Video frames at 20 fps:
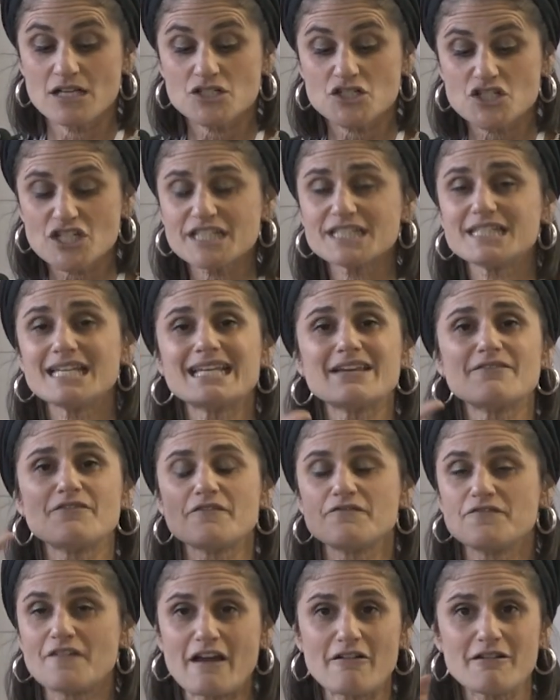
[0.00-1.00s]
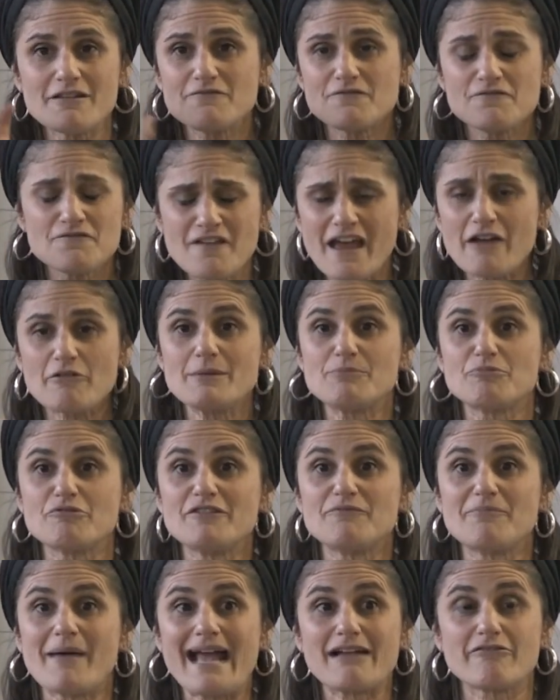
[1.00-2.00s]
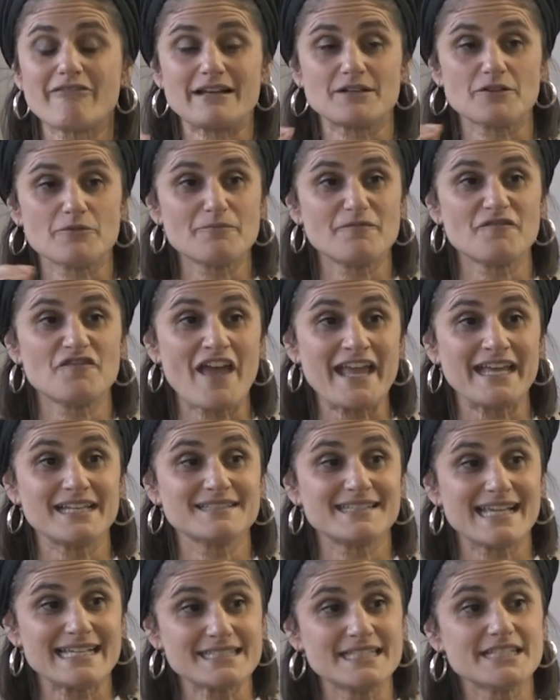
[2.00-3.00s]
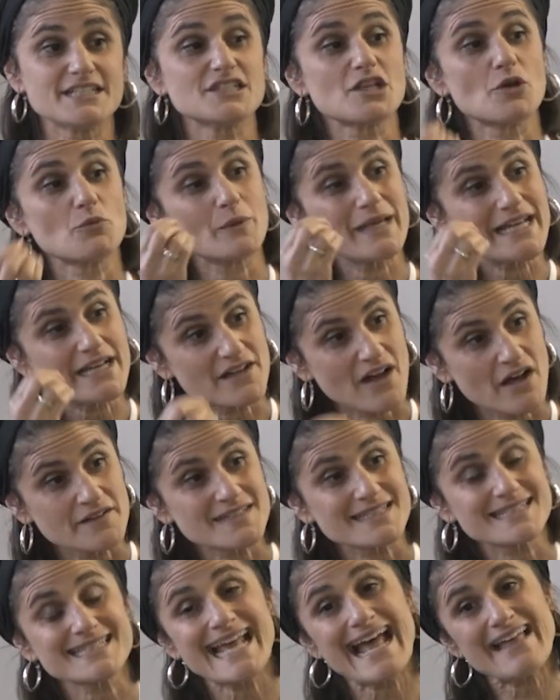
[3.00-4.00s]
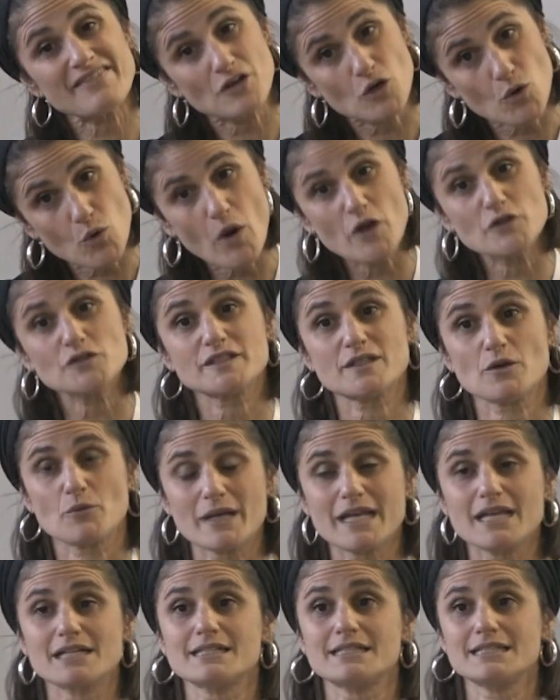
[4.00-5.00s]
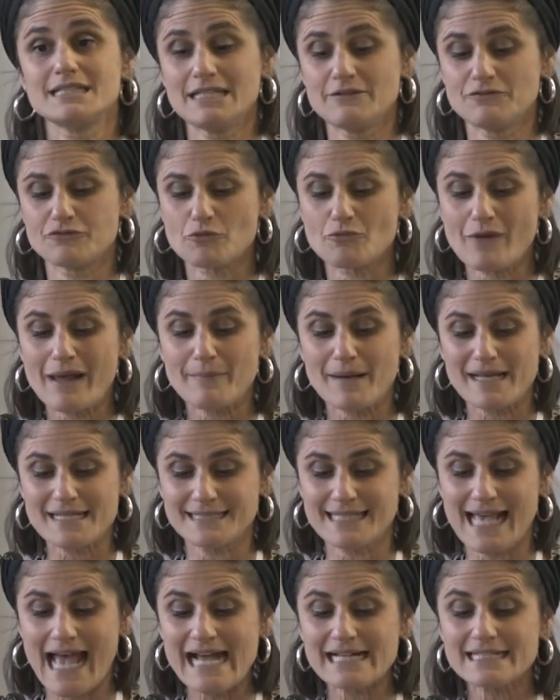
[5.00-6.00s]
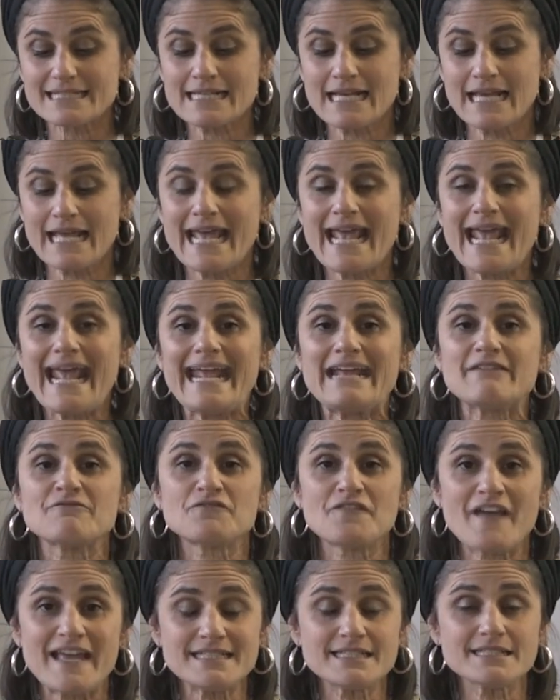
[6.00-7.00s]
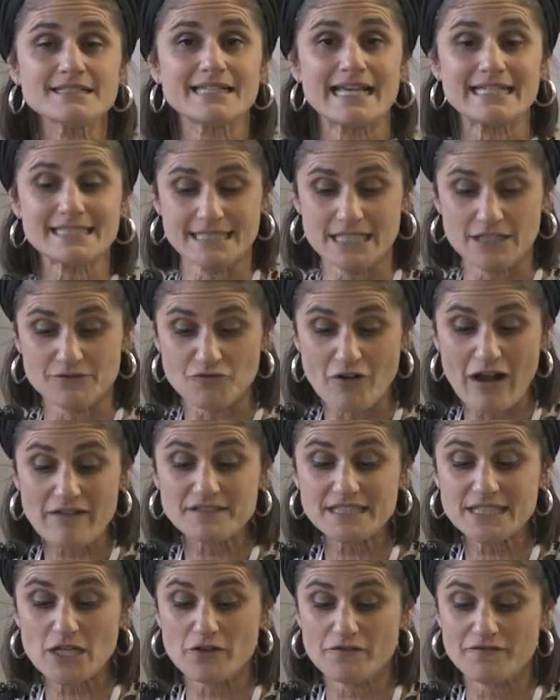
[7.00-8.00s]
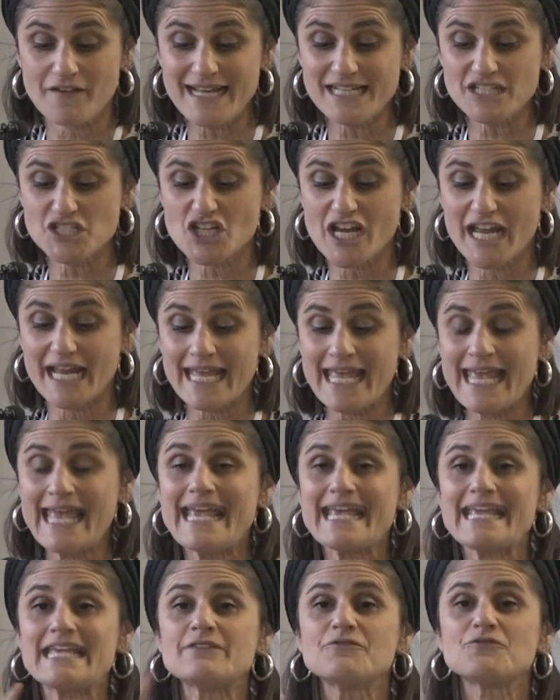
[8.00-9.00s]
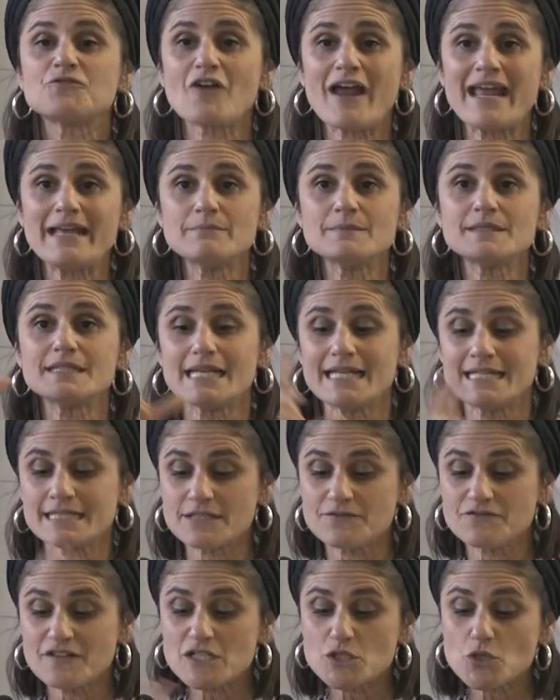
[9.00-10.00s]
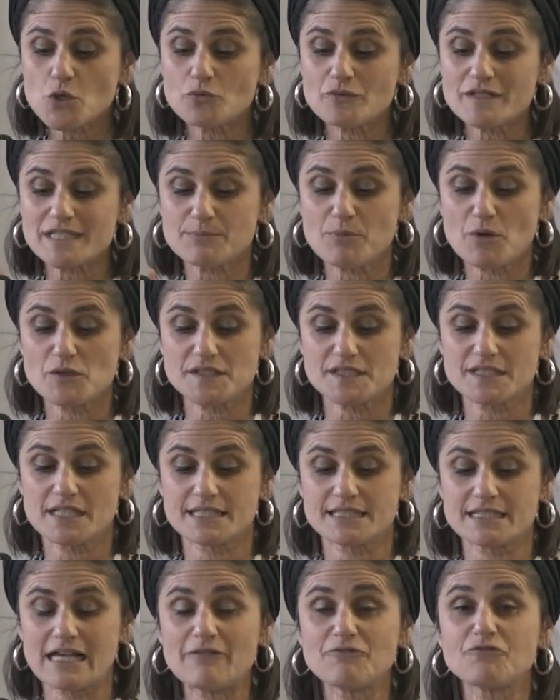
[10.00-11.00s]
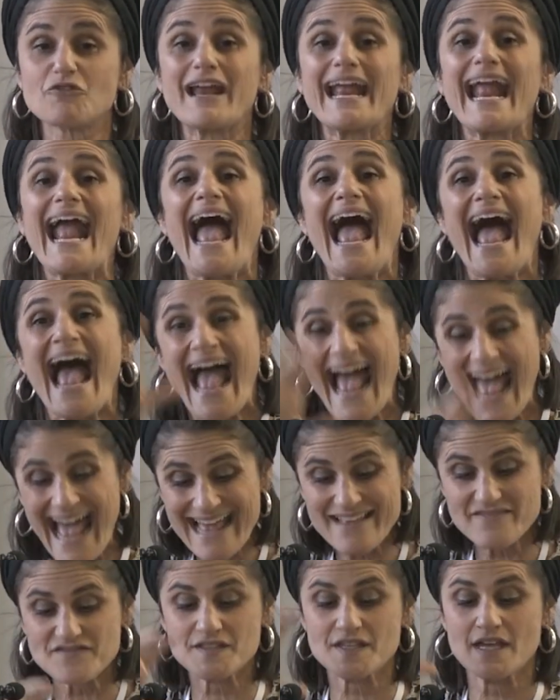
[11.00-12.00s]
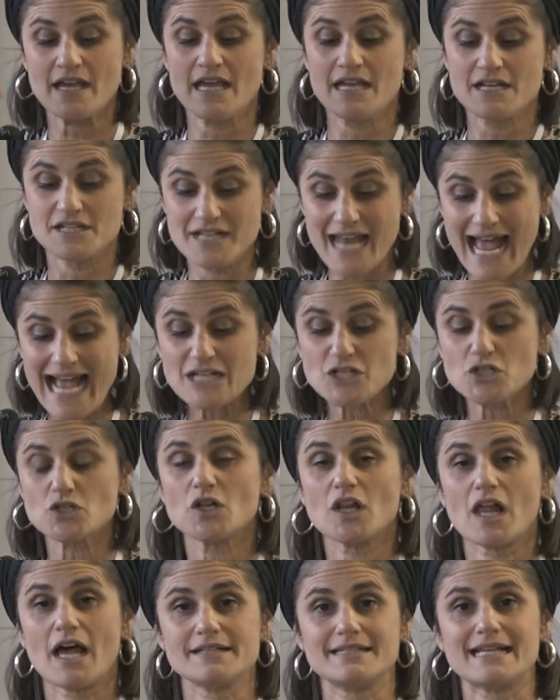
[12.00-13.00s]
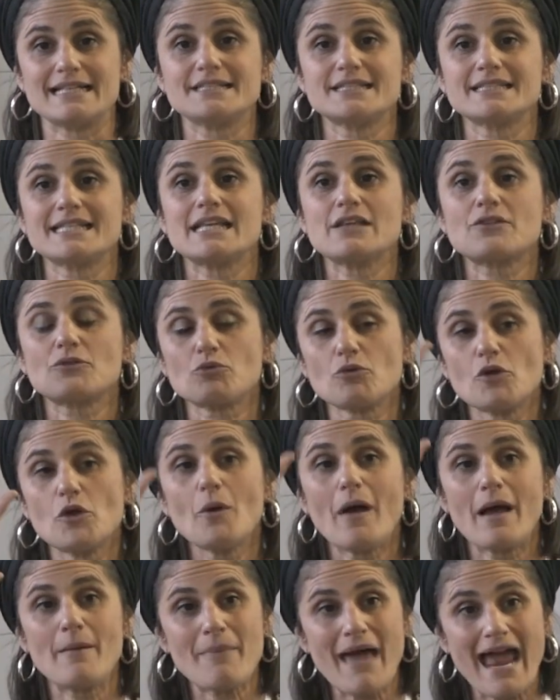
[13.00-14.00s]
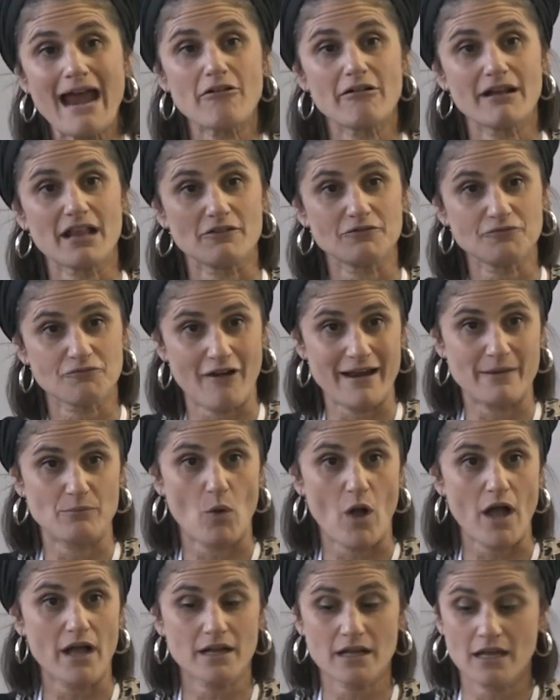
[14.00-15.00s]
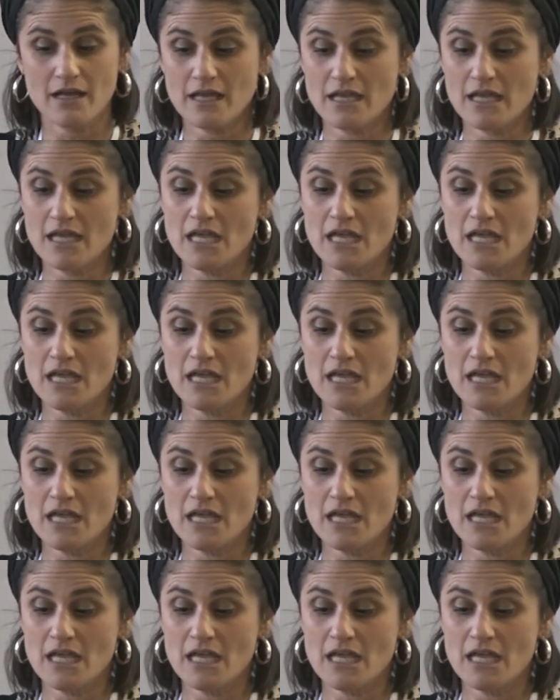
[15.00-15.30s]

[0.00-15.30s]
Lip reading: Just to give a very, very brief background of fate and destiny so that we can understand the quotes that we're going to see from Rabbi Sachs, in Fate and Destiny of Rav Soloveitchik, he frames individual response to suffering and national identity through a parallel framework.